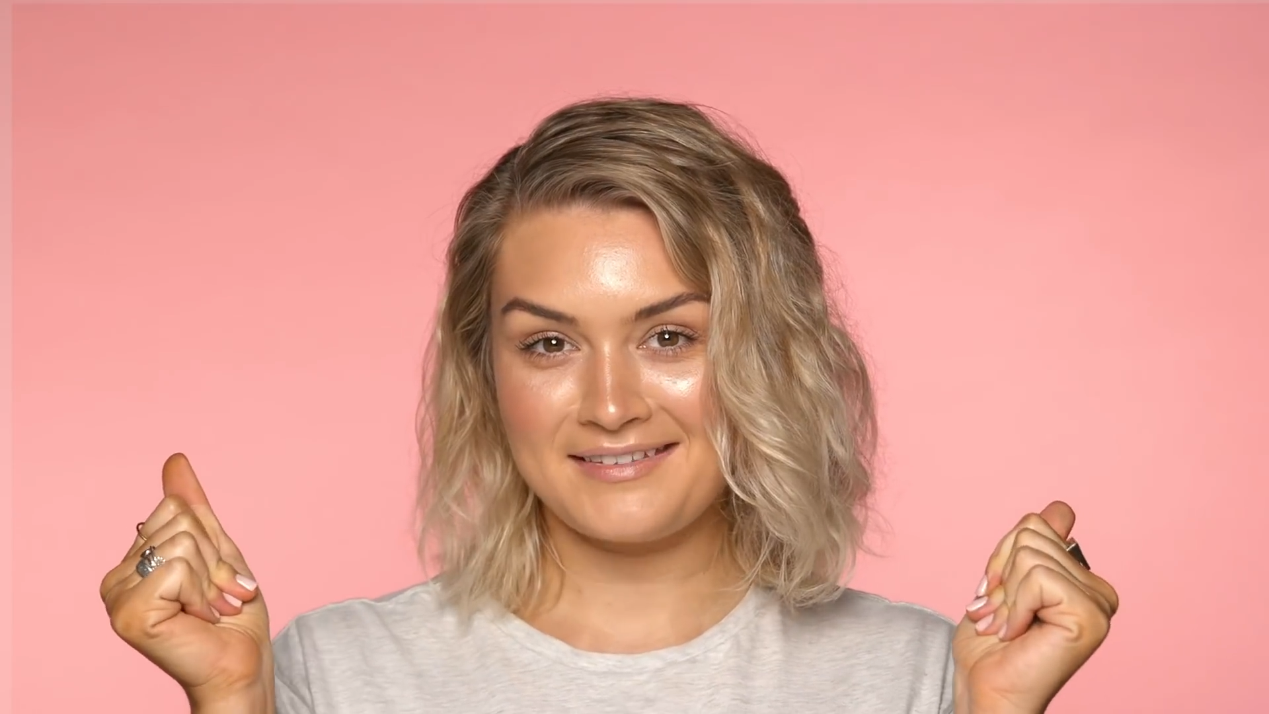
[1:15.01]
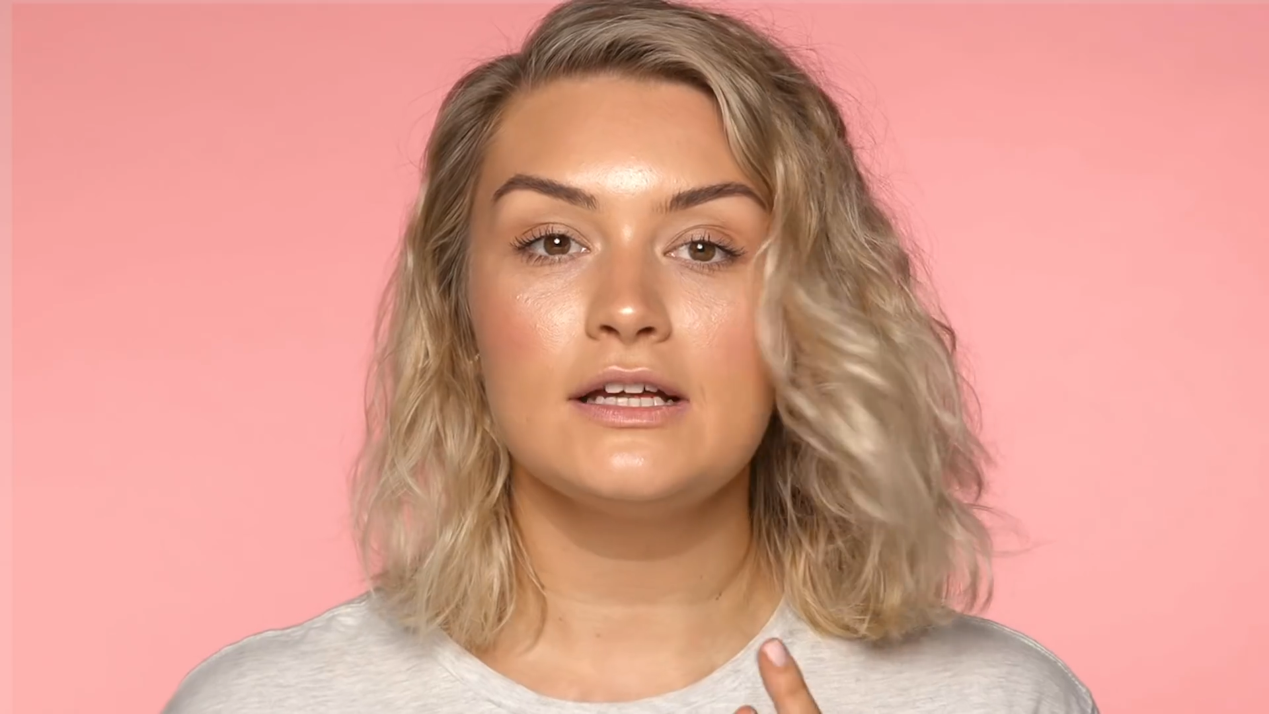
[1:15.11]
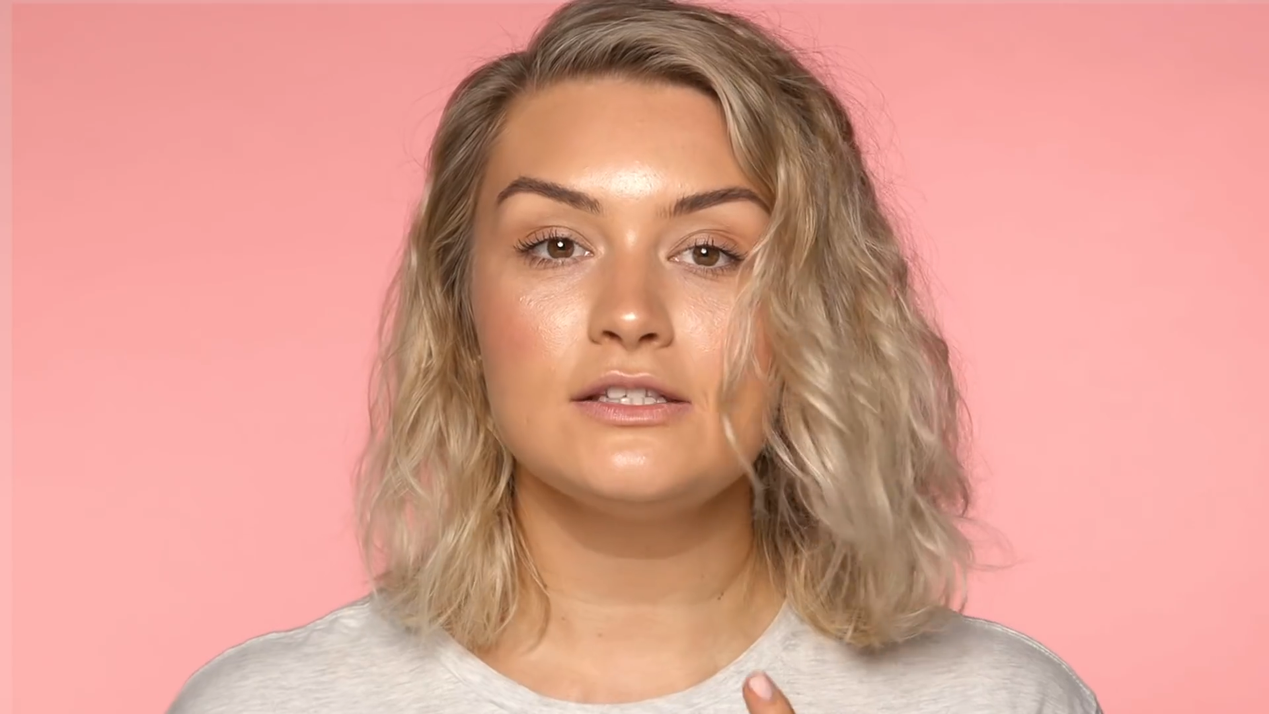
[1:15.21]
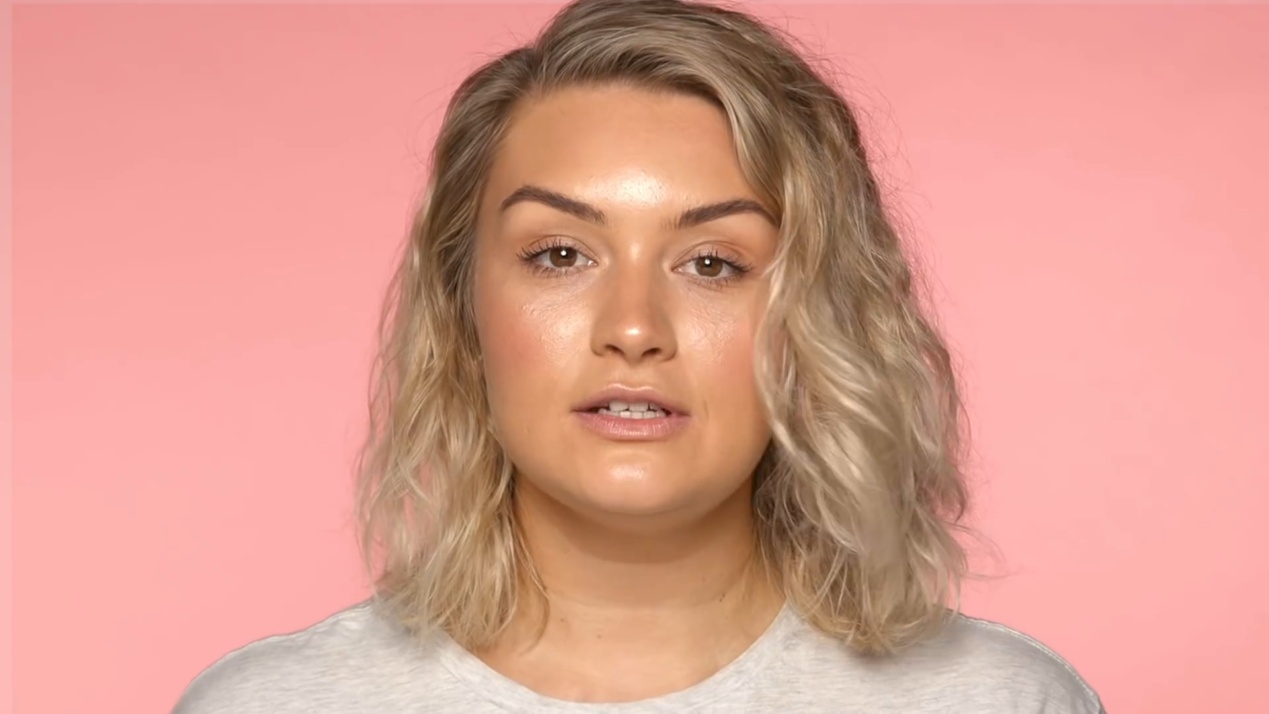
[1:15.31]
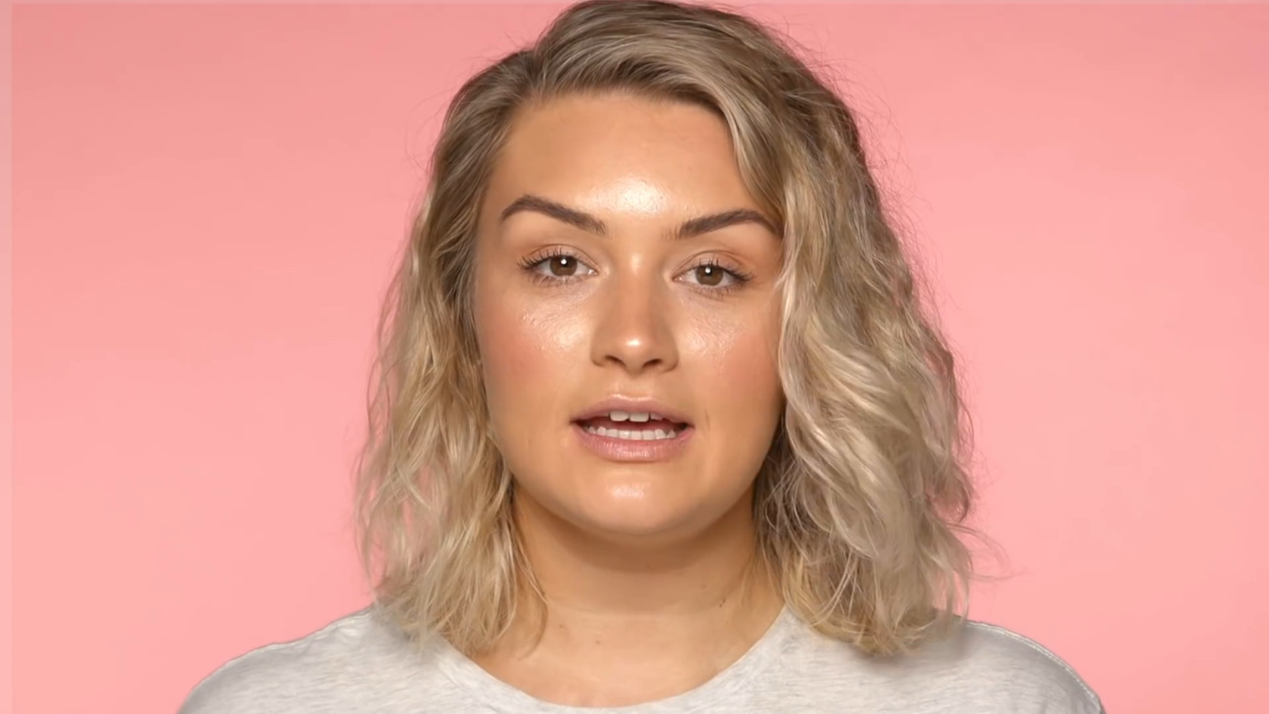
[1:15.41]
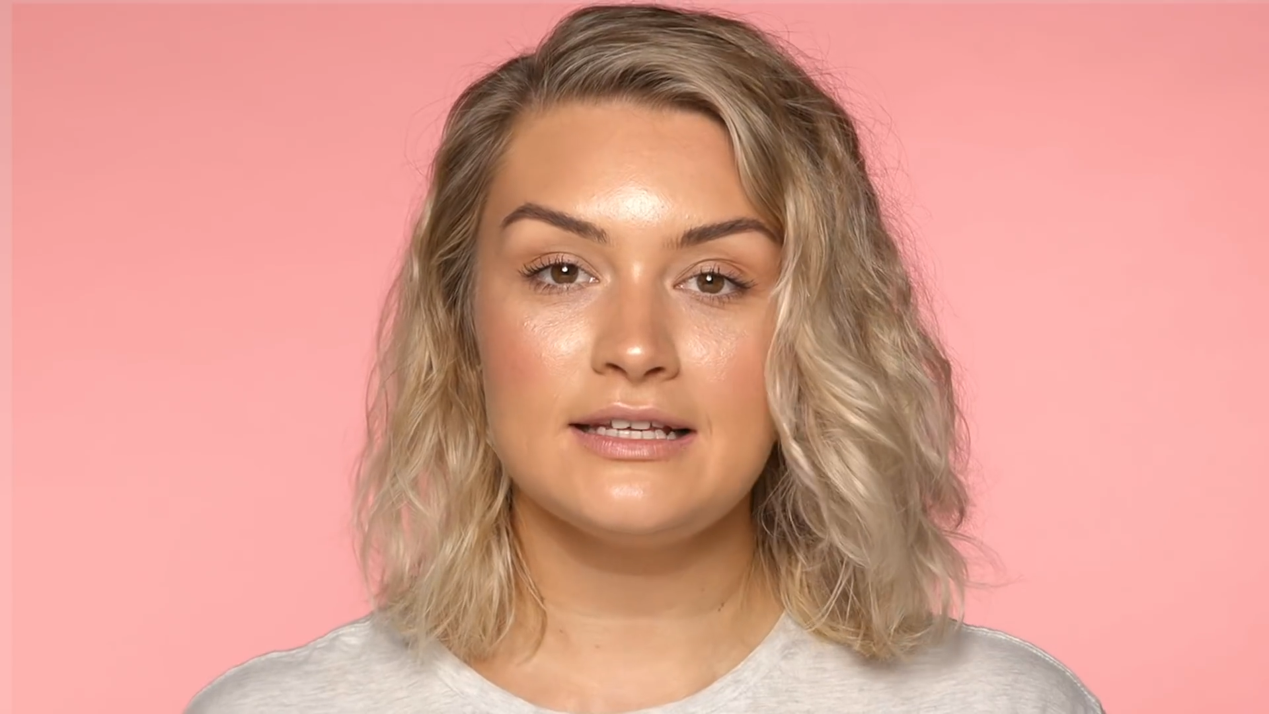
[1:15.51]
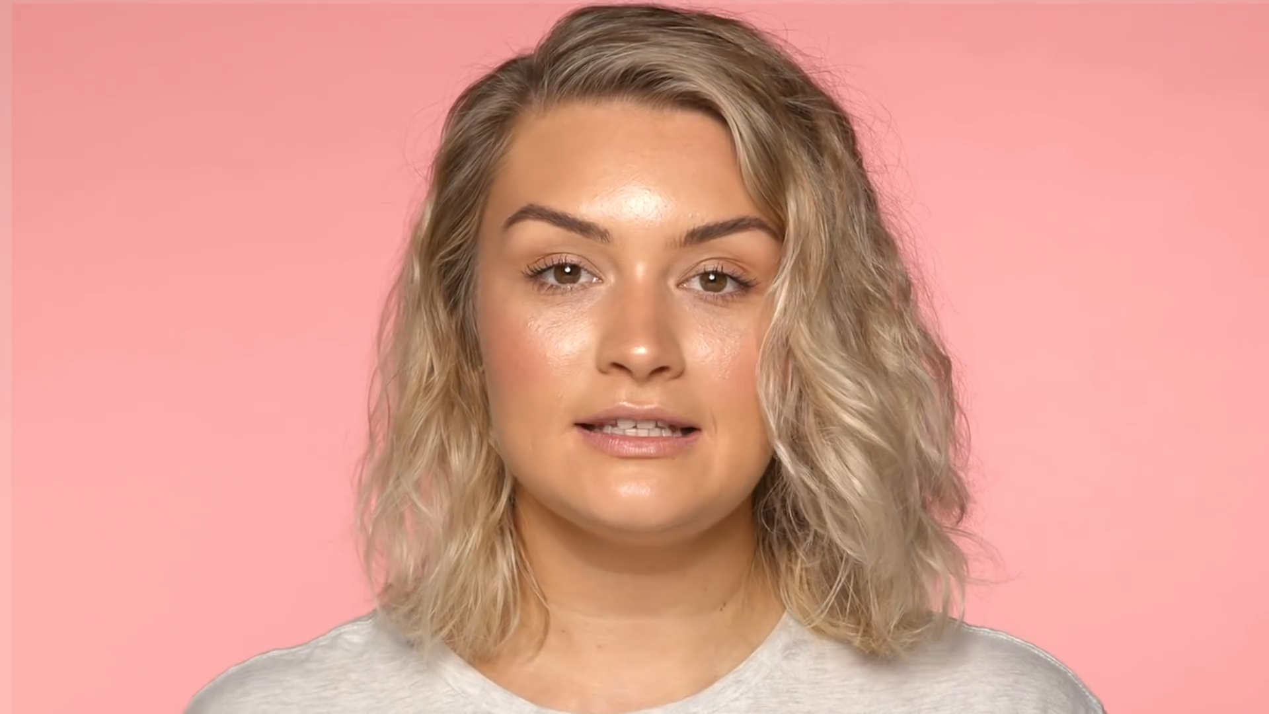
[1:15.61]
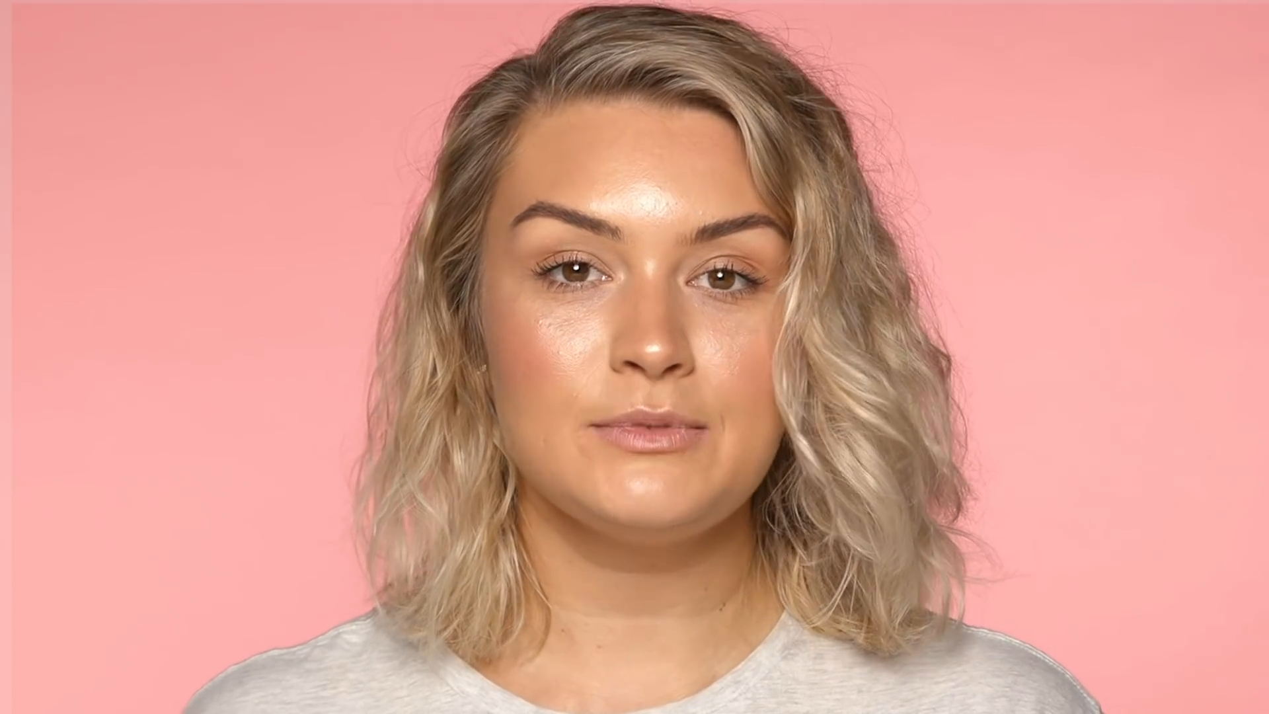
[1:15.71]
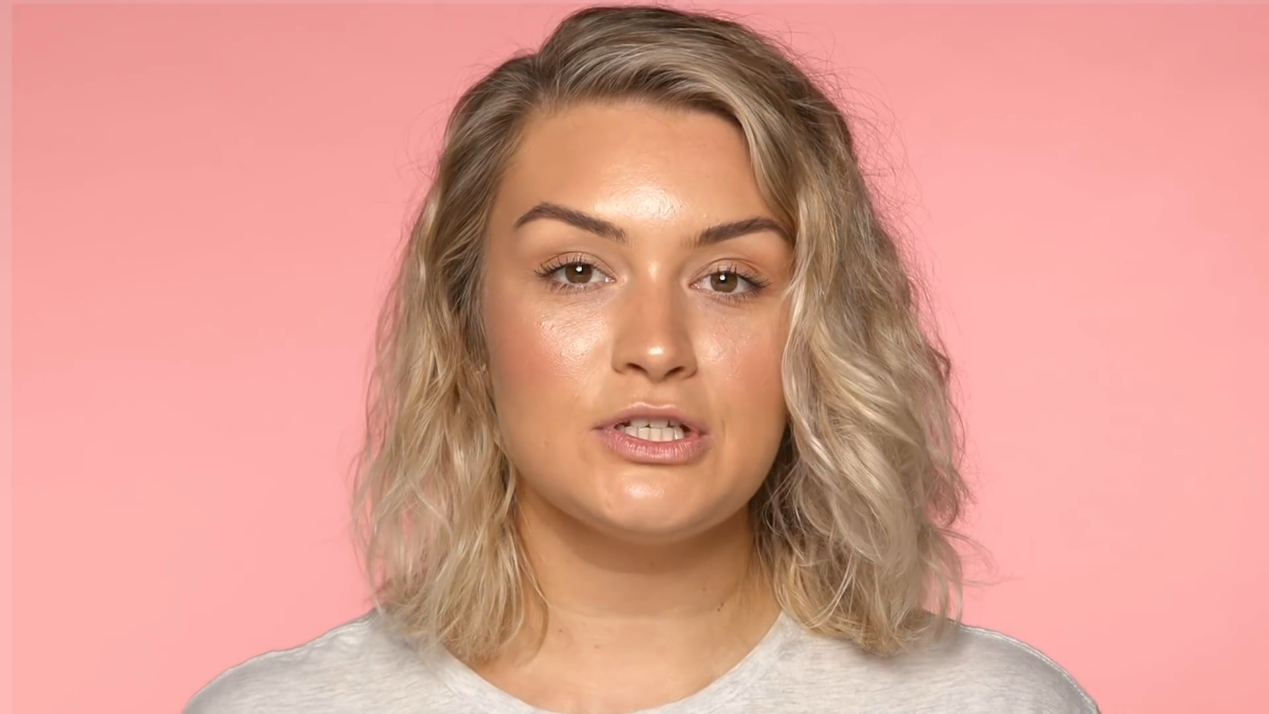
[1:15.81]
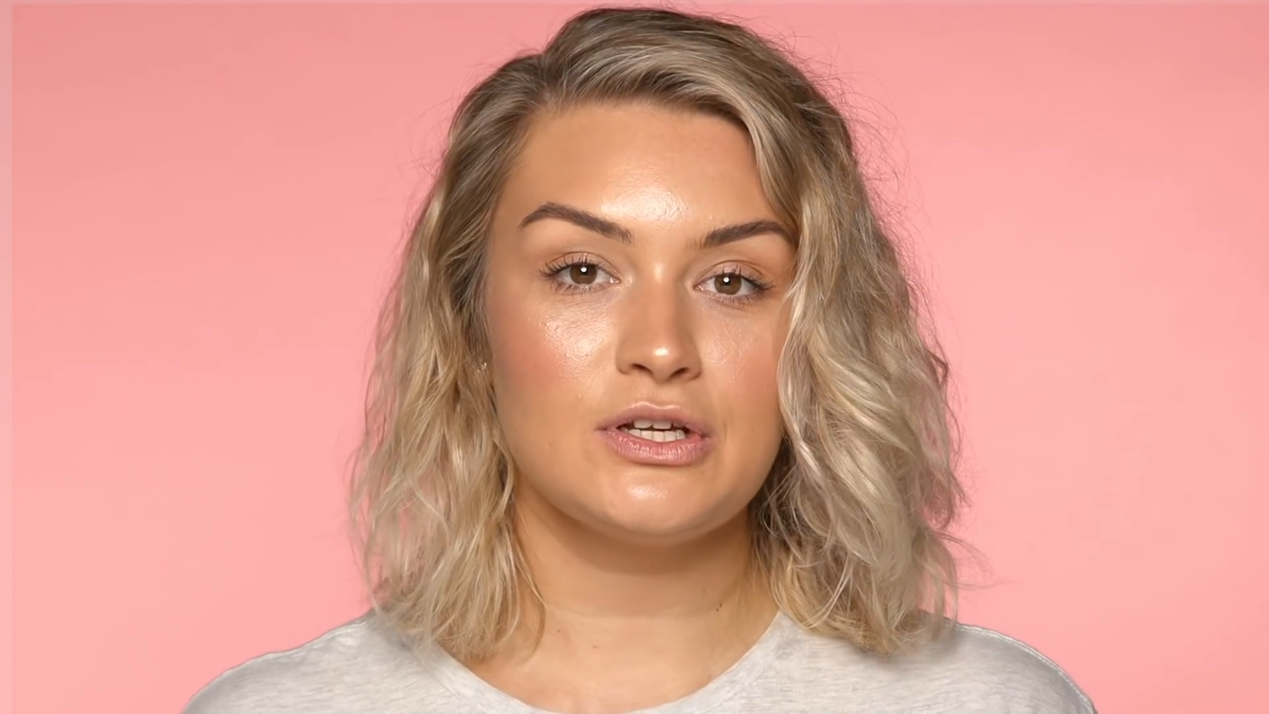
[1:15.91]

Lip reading: All right, so next I'm